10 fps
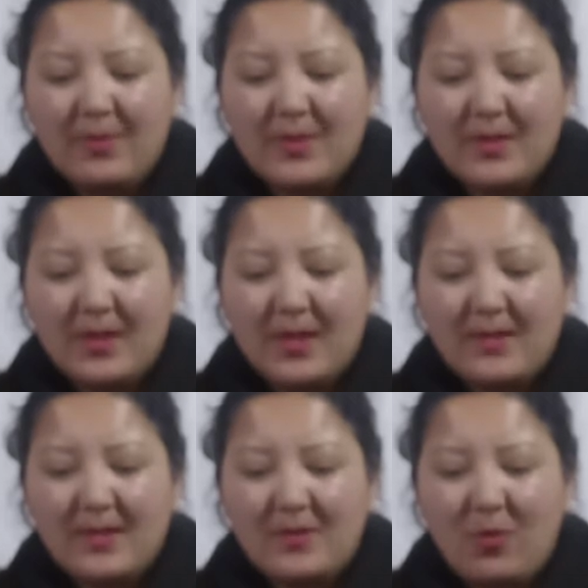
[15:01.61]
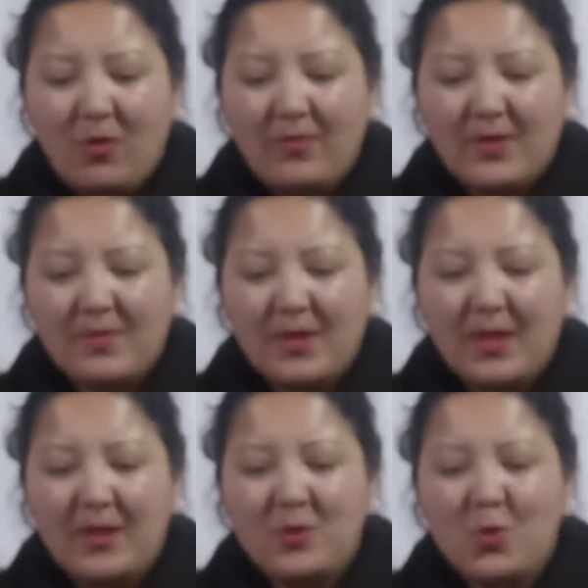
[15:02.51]
Mr. Keesing's always
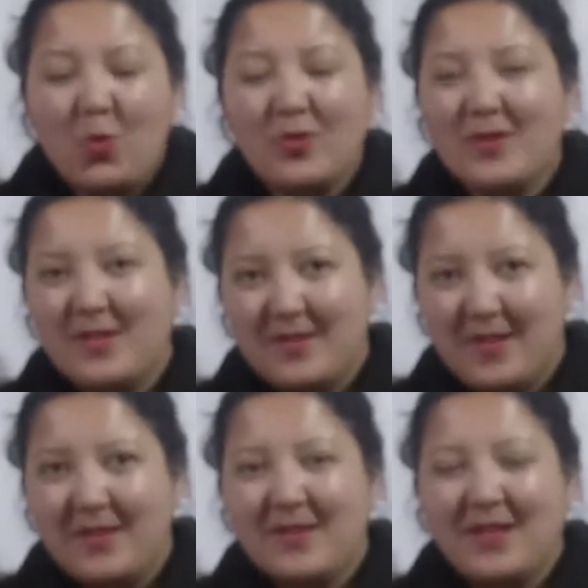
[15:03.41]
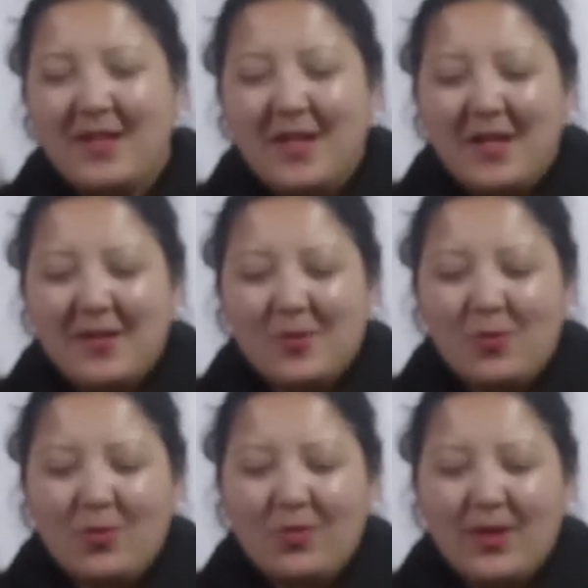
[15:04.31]
making jokes these days.
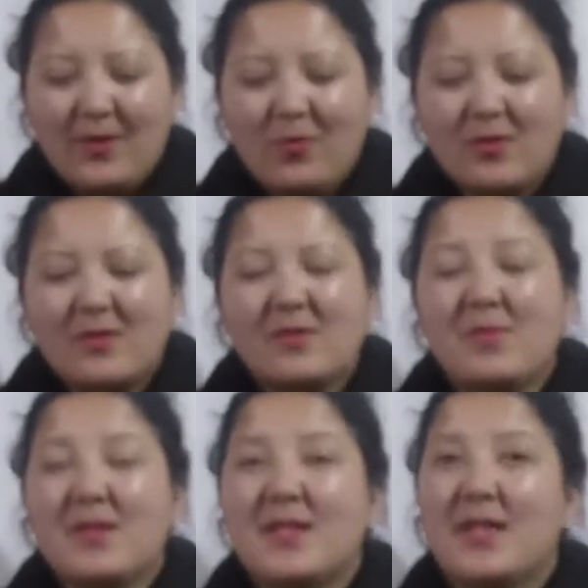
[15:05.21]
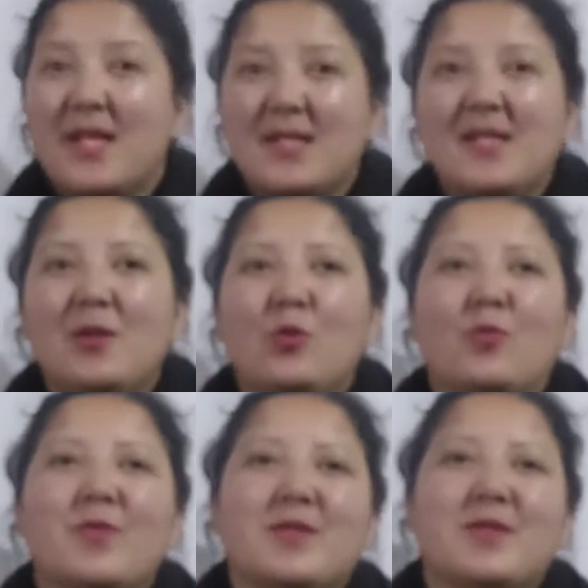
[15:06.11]
So it was Mr. Keesing who
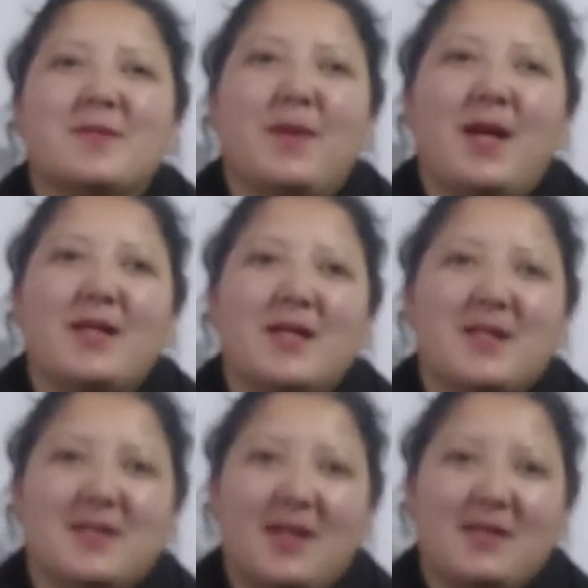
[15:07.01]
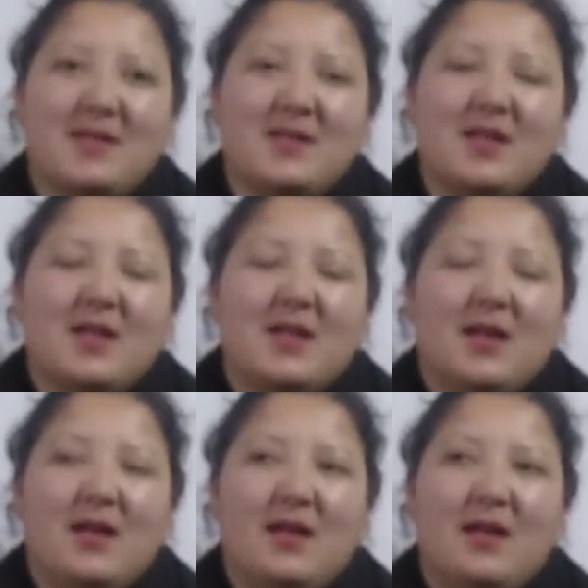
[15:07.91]
was inspired, and he started
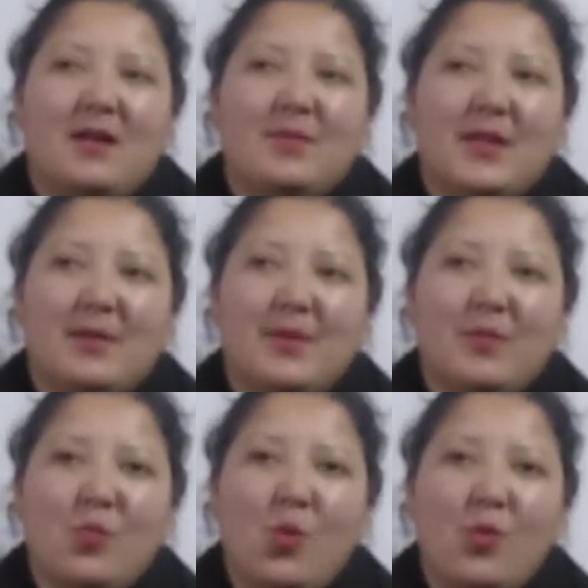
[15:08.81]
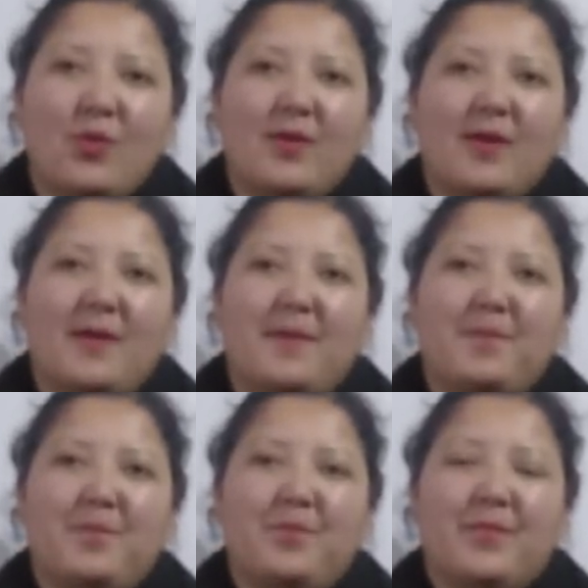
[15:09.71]
becoming more
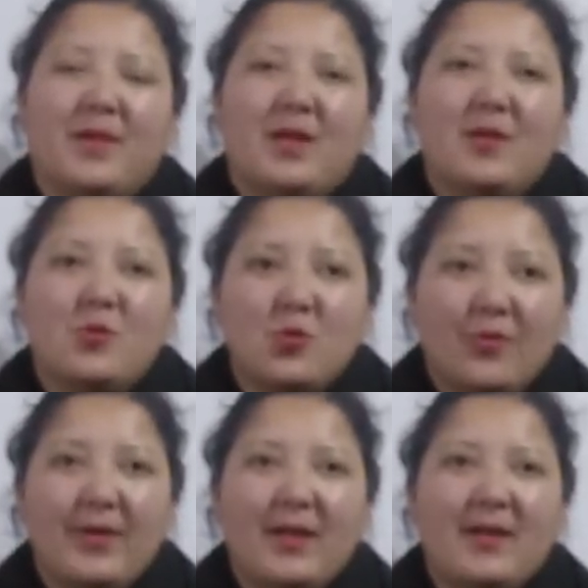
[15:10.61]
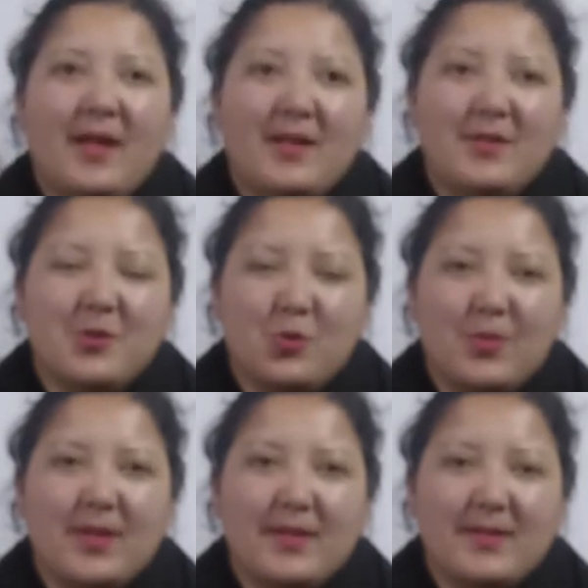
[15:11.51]
jovial and
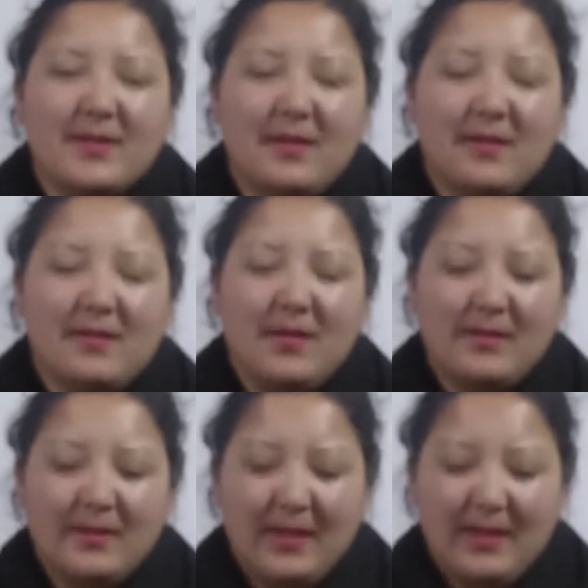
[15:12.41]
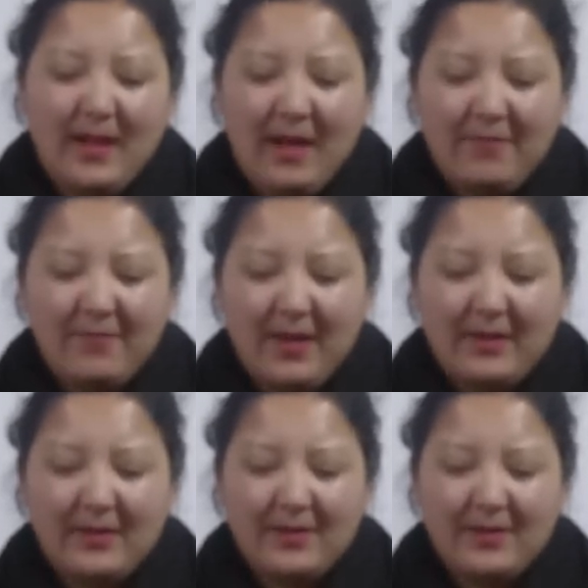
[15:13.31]
humorous rather than Anne Frank.